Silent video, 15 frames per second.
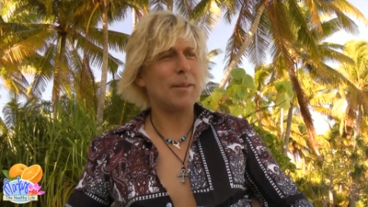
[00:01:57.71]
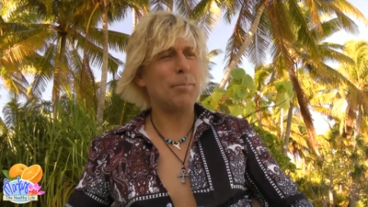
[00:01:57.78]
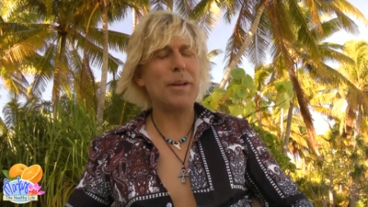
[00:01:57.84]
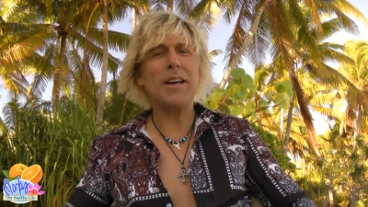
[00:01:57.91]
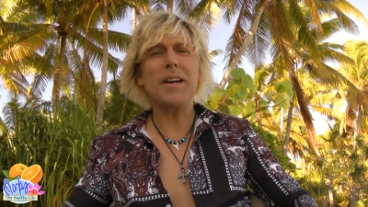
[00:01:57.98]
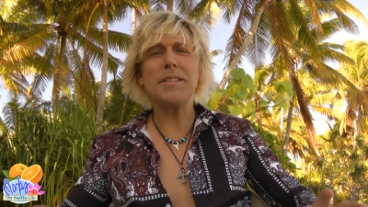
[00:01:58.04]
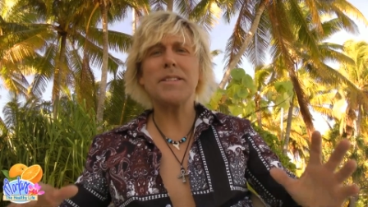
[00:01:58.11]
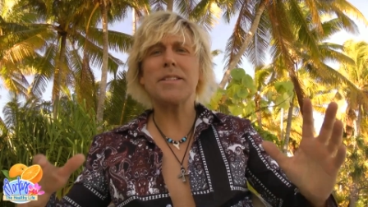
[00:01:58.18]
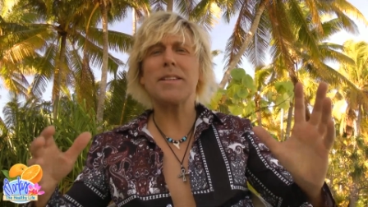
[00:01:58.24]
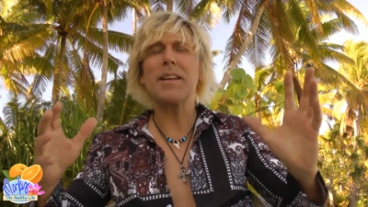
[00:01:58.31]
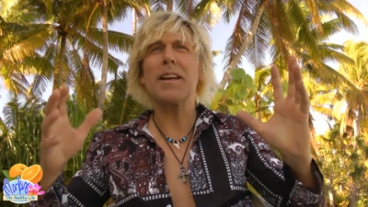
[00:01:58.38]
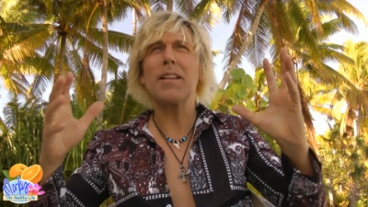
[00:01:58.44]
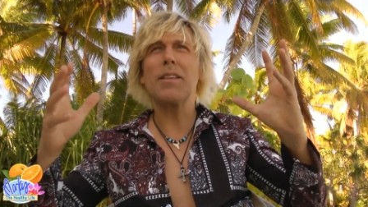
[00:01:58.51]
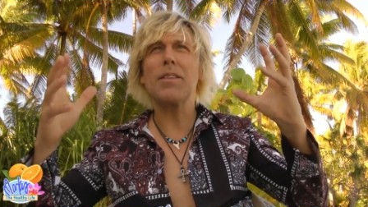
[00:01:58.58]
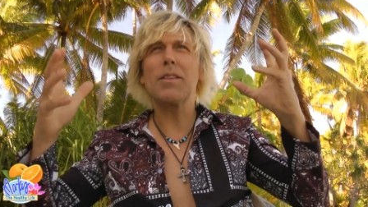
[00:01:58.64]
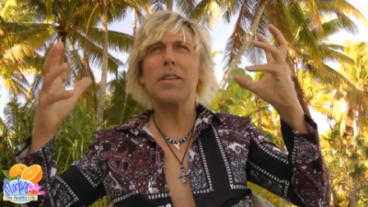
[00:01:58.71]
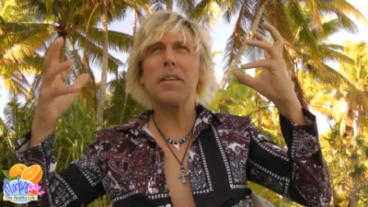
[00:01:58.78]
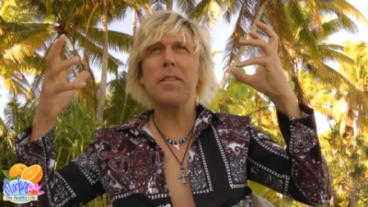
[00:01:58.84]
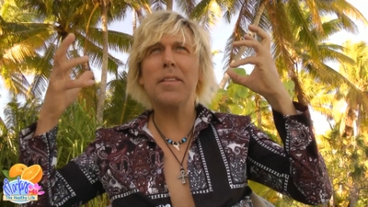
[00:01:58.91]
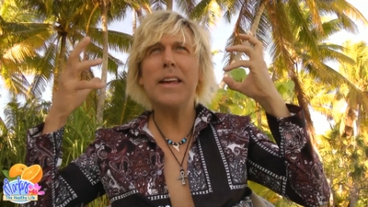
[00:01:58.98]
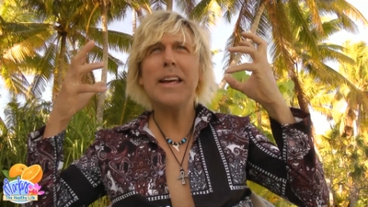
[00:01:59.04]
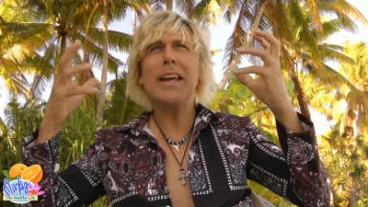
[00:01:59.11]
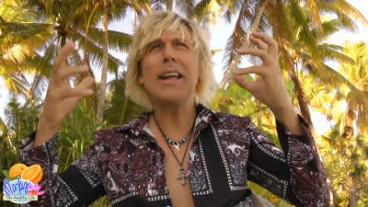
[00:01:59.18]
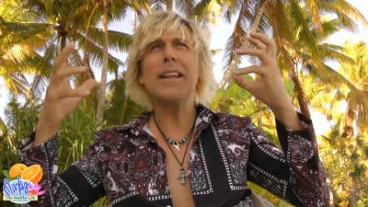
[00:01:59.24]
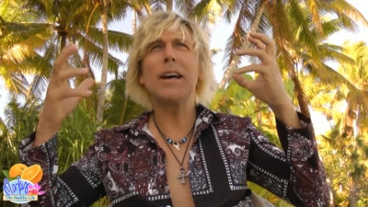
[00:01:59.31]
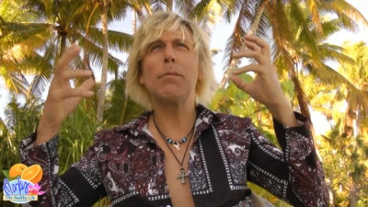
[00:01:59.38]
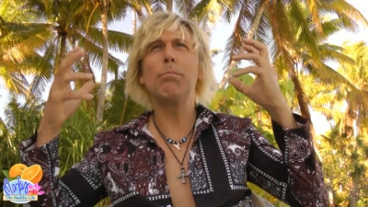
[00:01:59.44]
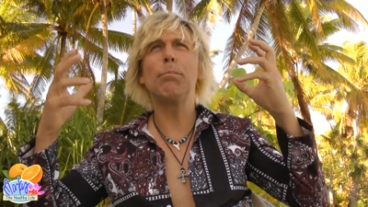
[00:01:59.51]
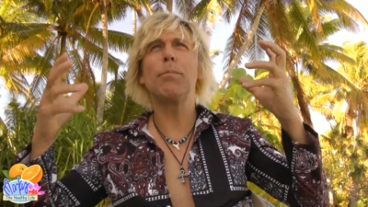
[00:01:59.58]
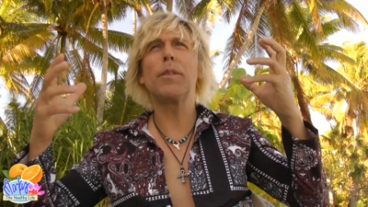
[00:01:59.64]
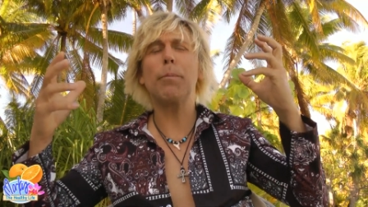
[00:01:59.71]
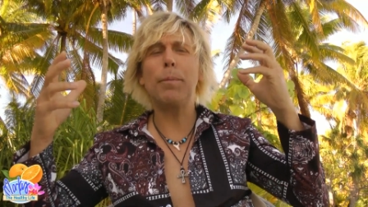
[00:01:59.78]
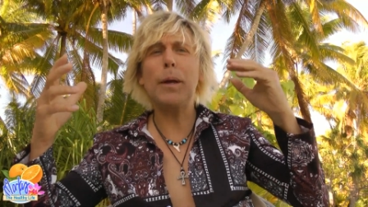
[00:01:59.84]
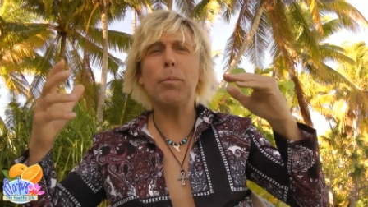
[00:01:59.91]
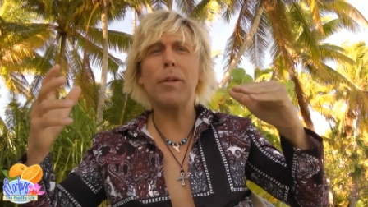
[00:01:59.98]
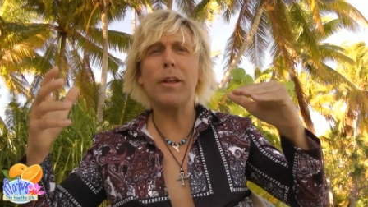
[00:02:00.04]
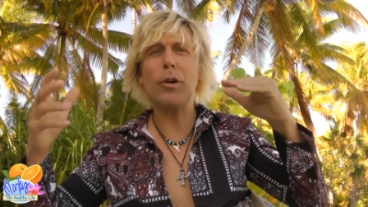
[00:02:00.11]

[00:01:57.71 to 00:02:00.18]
Because the thinking that the people